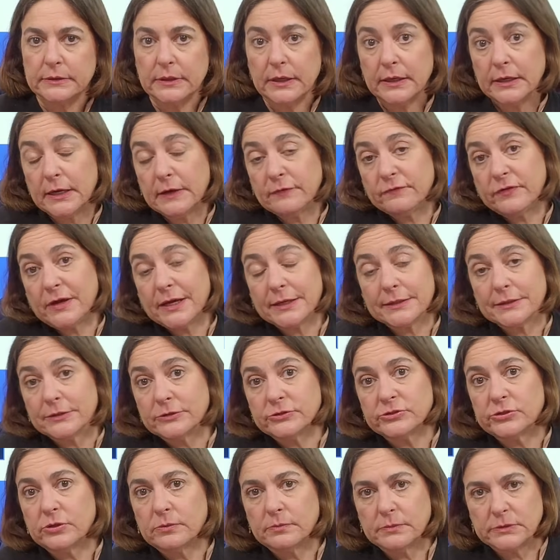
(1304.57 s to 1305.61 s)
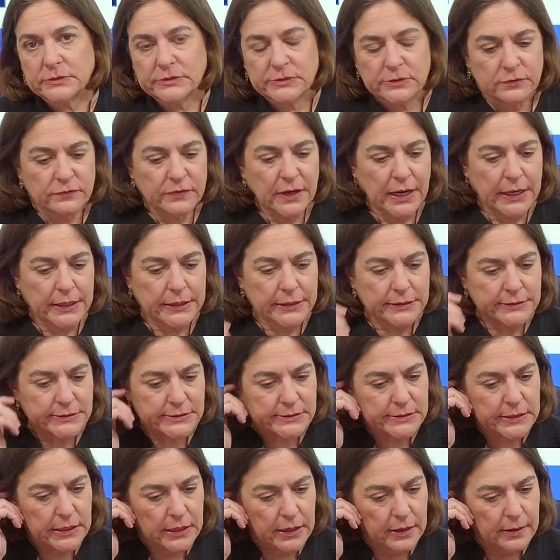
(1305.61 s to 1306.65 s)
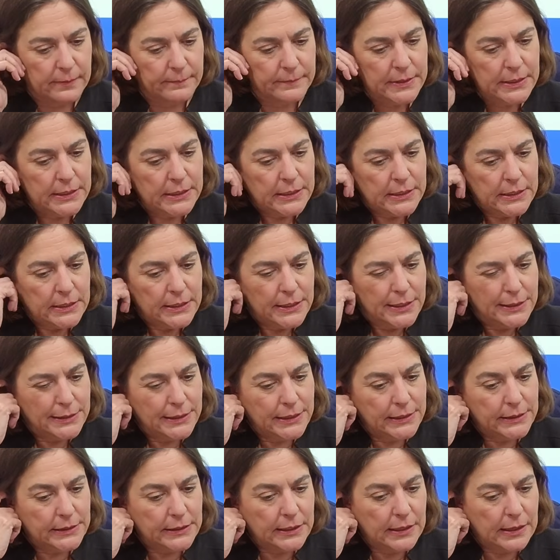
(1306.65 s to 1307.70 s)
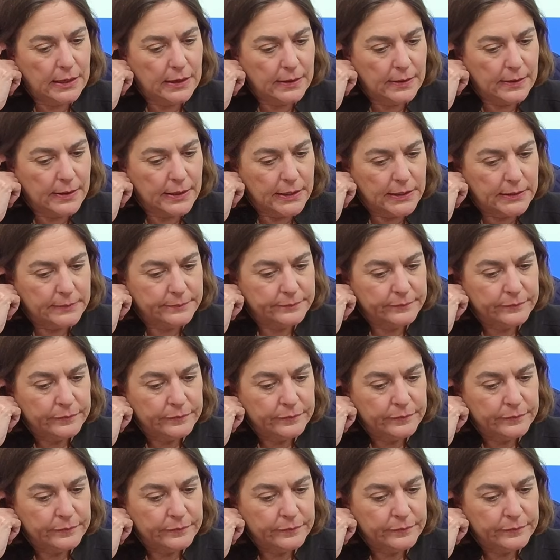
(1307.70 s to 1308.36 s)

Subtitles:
And in fact, there's almost no violence. Then my